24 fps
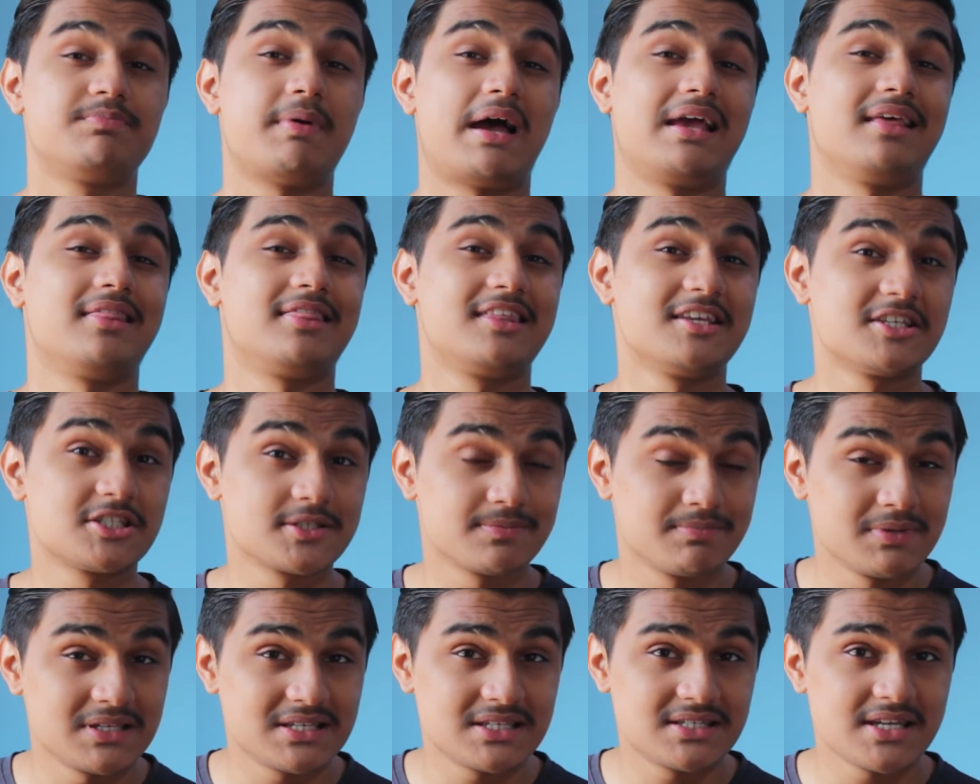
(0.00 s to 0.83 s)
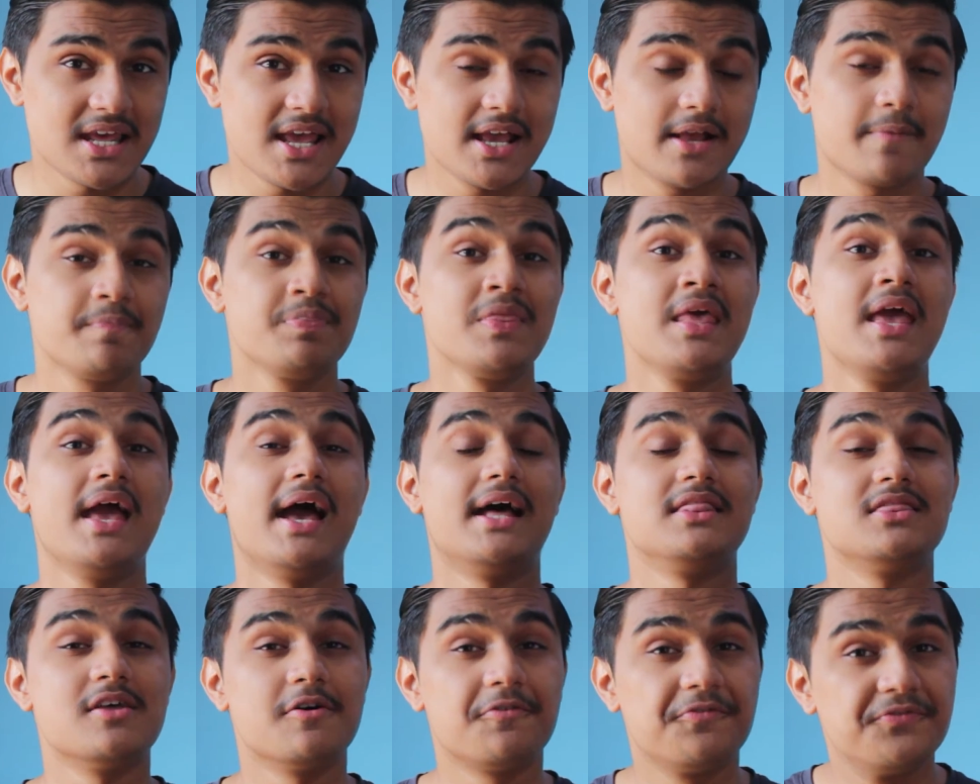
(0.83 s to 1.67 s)
by this mistake,
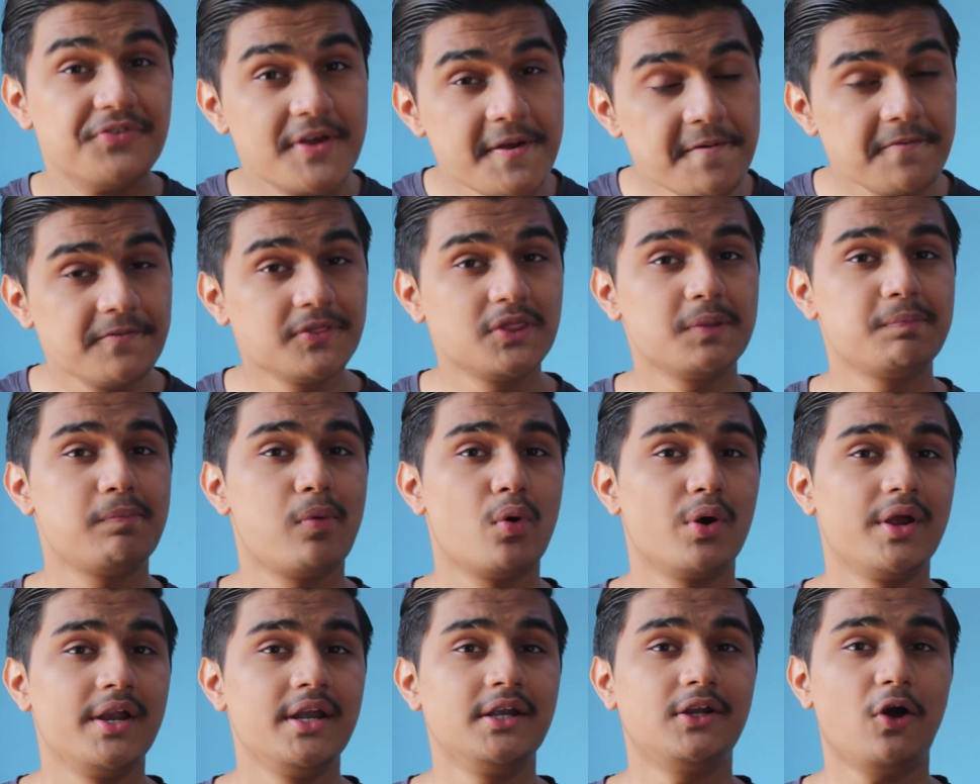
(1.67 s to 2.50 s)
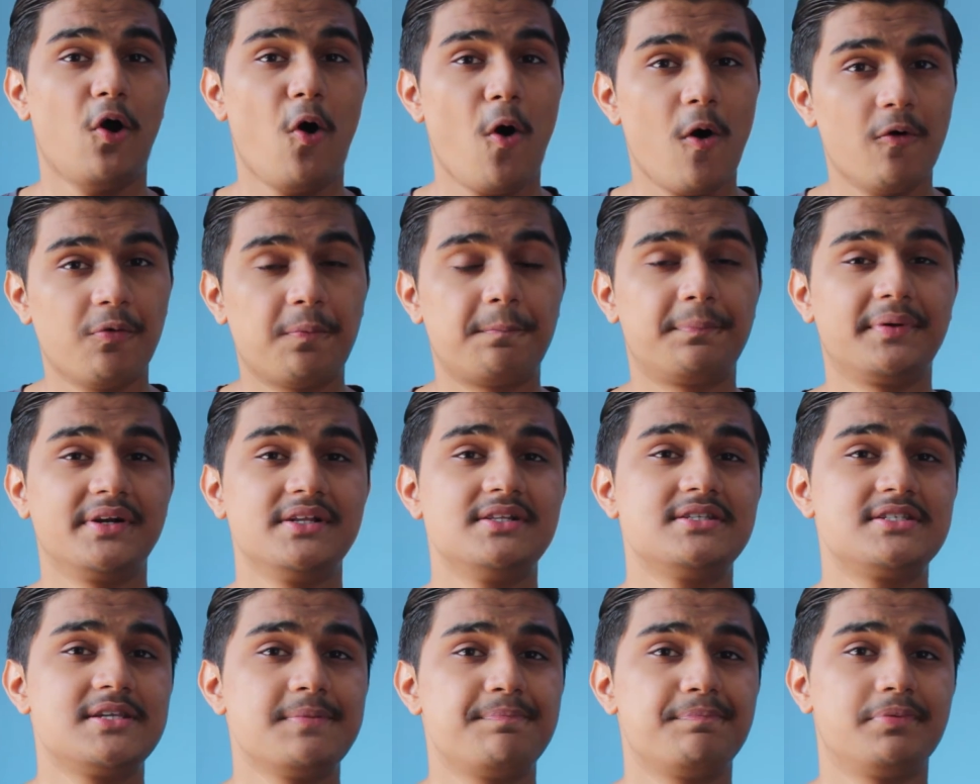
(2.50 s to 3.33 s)
and the 5th point of
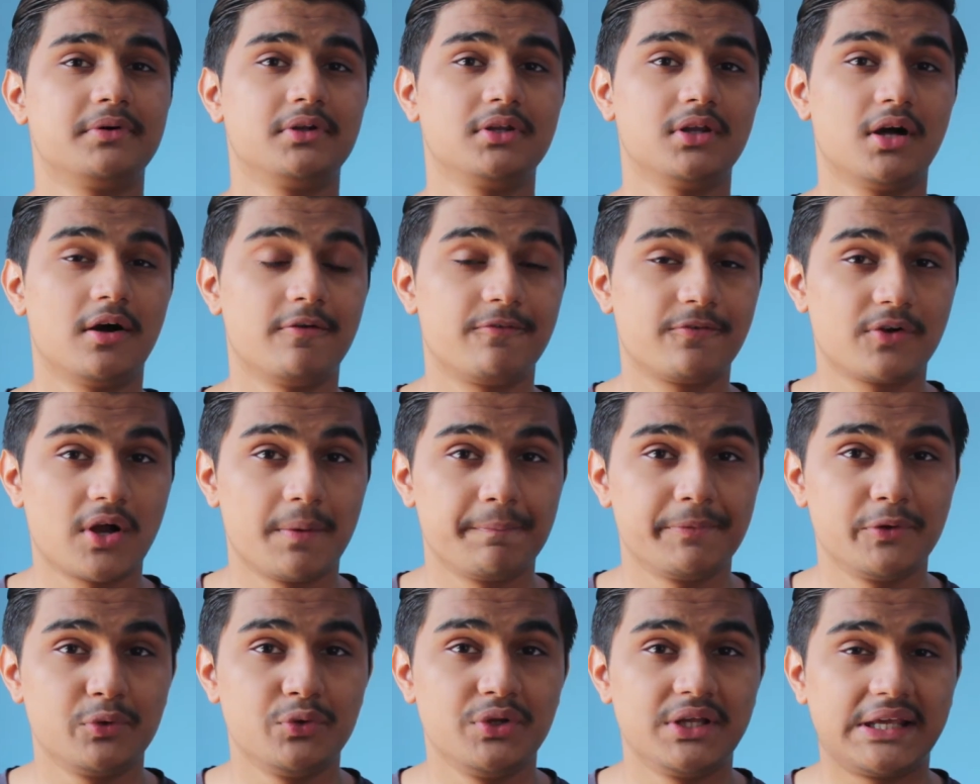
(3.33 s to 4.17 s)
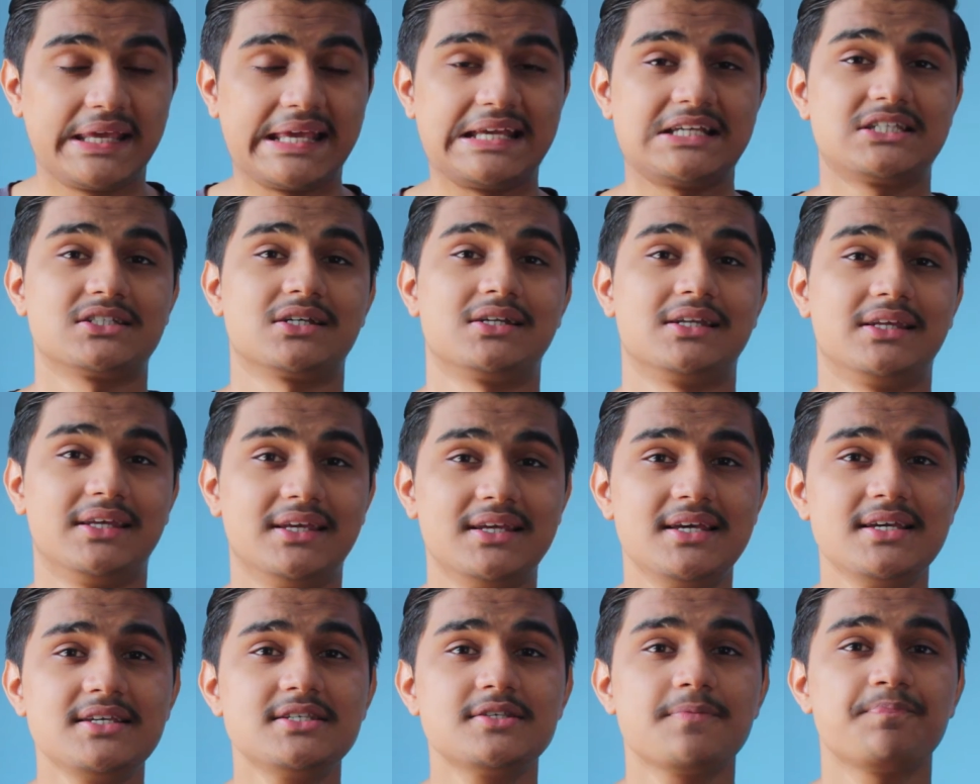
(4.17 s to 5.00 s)
principle of communication
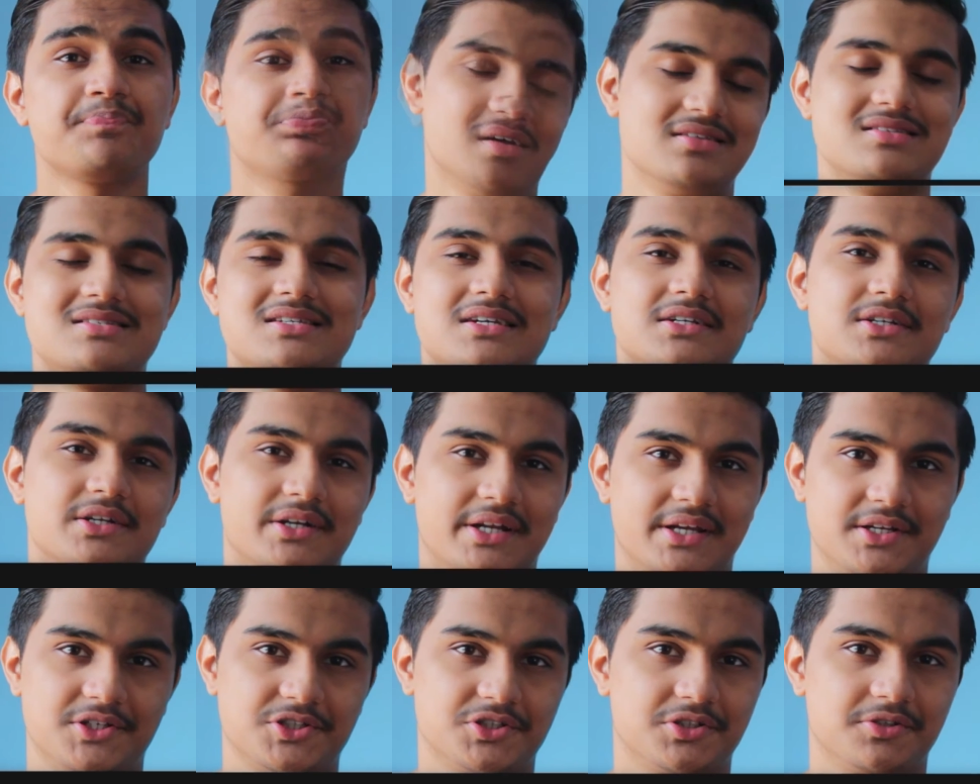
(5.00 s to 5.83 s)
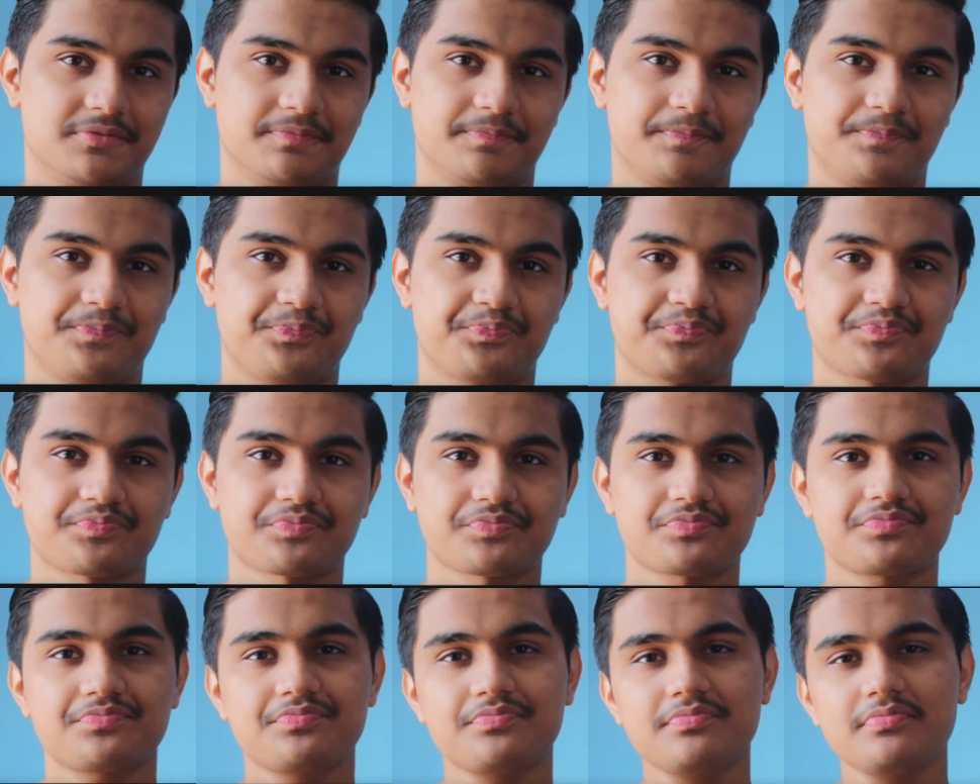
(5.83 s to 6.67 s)
is consideration.
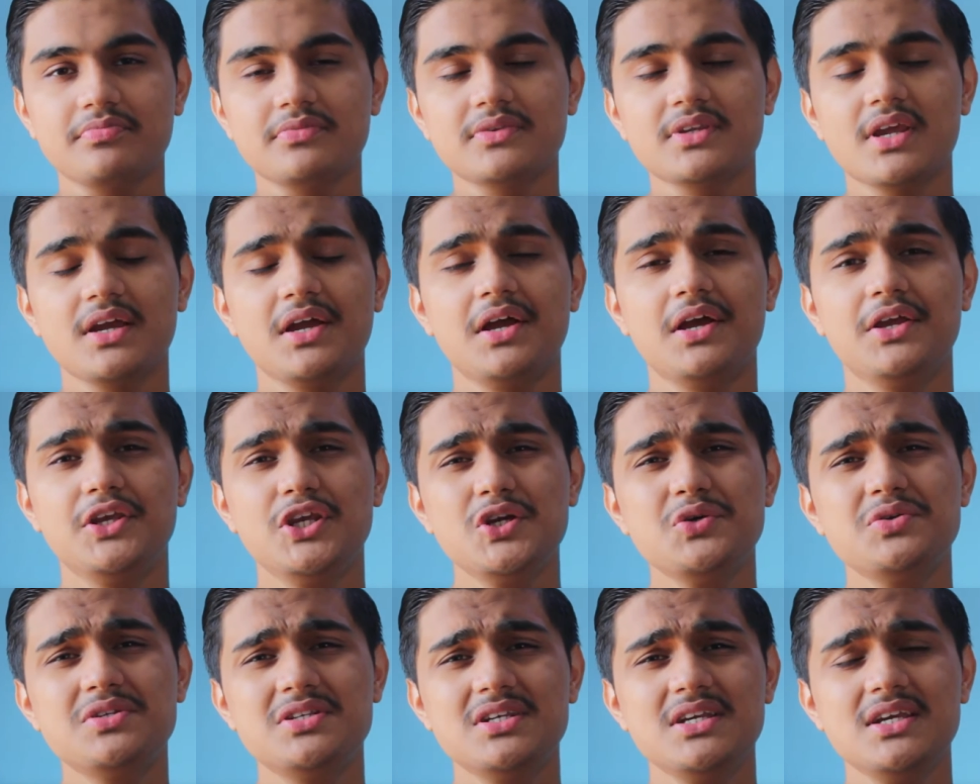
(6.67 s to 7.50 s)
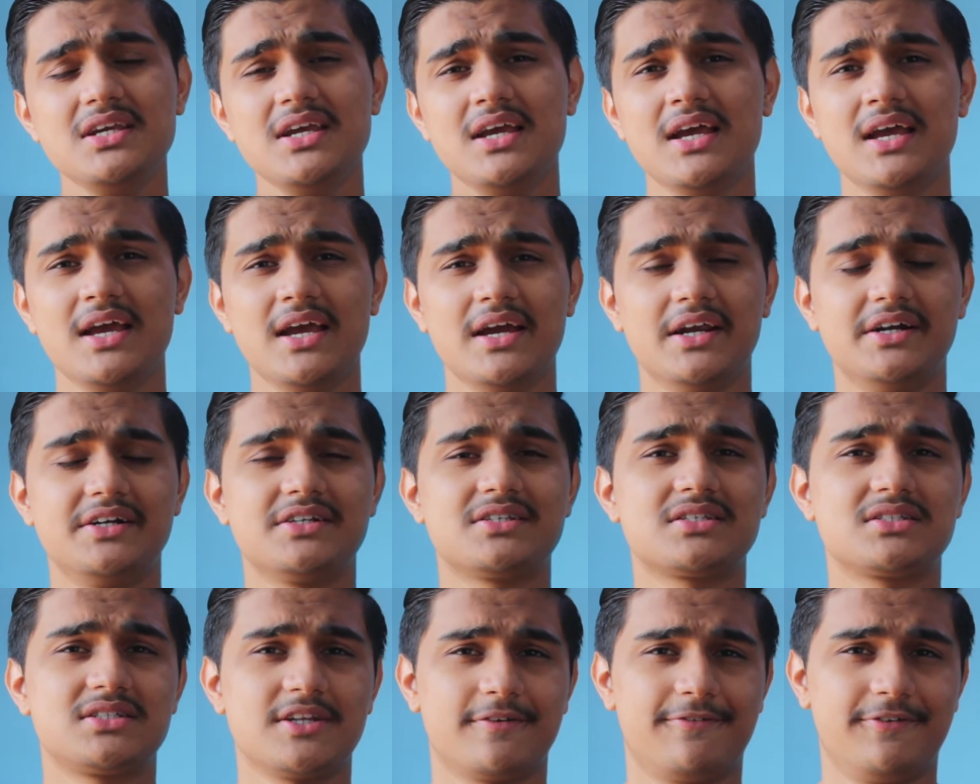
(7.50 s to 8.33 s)
You see,
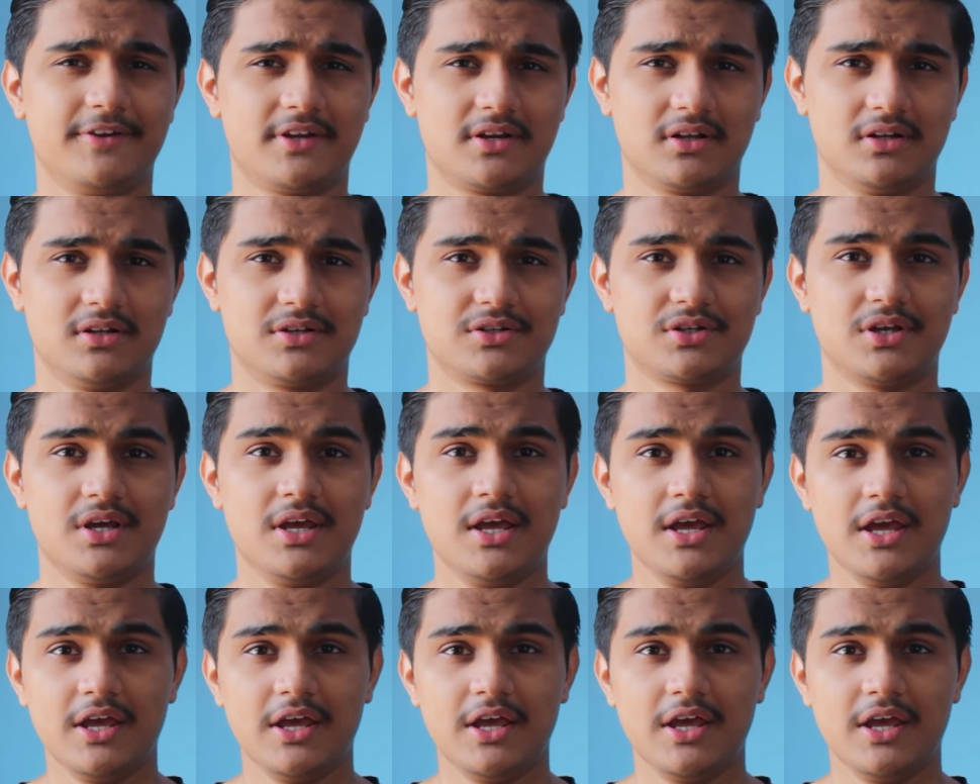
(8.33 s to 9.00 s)
it's difficult.